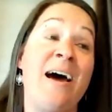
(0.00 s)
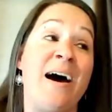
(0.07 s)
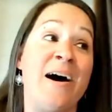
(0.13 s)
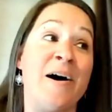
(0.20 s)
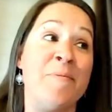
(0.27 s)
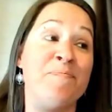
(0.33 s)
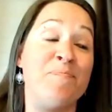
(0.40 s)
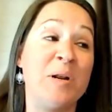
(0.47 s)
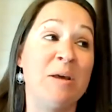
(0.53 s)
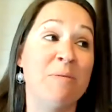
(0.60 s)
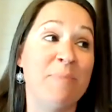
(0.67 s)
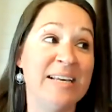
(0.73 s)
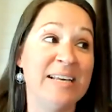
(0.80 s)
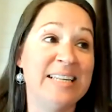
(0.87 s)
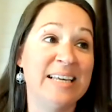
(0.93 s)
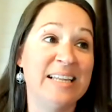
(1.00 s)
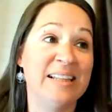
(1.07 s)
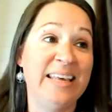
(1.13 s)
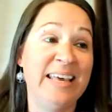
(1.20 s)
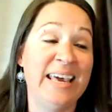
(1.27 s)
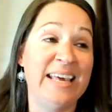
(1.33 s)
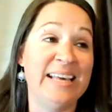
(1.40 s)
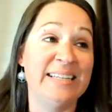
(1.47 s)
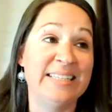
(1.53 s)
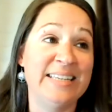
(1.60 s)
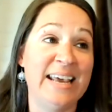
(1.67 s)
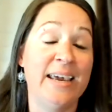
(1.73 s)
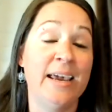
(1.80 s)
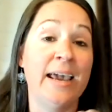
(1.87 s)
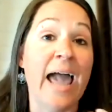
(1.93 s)
But it basically is
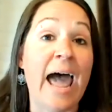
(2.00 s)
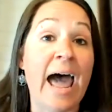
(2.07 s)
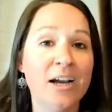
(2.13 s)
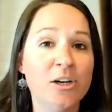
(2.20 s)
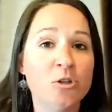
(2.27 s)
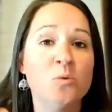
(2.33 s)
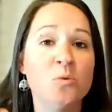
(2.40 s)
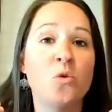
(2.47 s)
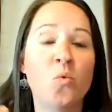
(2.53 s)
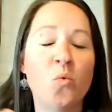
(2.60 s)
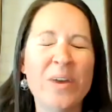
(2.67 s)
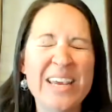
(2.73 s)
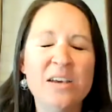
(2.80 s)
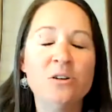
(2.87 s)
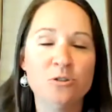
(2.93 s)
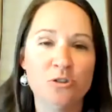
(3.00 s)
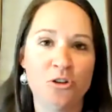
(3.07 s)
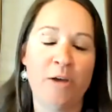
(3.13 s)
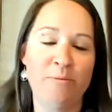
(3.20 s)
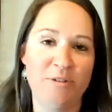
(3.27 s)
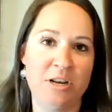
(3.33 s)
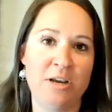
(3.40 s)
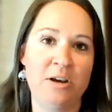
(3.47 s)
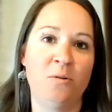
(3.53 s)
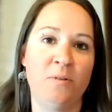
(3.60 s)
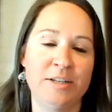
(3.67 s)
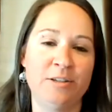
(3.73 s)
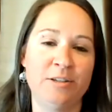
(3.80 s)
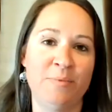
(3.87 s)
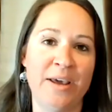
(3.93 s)
taking actual real job seeker
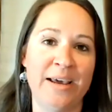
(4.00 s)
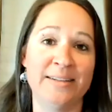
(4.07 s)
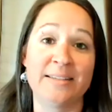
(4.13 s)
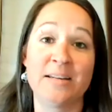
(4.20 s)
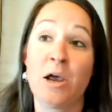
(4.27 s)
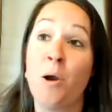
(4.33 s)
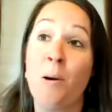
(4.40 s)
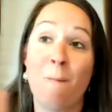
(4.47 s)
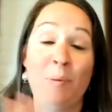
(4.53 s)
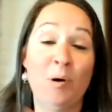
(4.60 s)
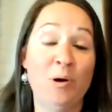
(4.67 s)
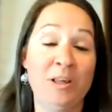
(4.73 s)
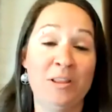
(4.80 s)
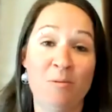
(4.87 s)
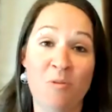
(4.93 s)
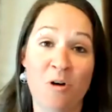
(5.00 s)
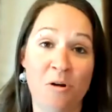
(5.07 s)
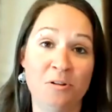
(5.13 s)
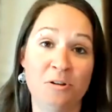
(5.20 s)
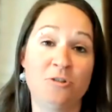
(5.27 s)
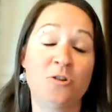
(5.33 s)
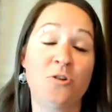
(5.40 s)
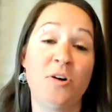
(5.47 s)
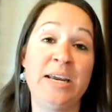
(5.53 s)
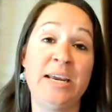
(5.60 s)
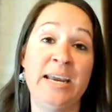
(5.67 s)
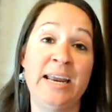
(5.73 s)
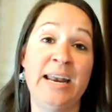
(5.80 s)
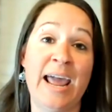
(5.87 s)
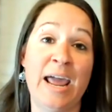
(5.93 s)
resumes, putting them on the
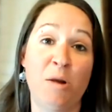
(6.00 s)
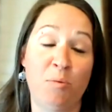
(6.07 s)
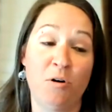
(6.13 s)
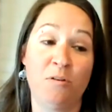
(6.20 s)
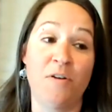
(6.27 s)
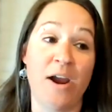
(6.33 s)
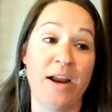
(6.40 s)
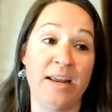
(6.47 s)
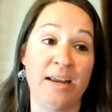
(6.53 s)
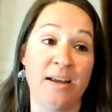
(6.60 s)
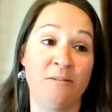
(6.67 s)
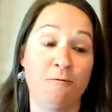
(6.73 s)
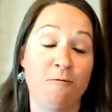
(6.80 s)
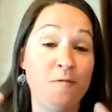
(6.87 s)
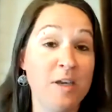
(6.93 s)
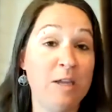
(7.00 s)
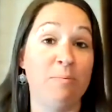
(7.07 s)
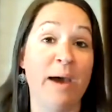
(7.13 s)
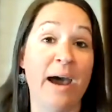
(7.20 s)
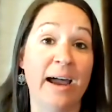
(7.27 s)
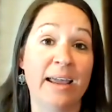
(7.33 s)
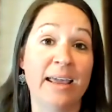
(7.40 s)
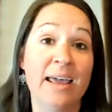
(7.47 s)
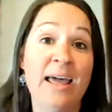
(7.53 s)
screen and providing feedback.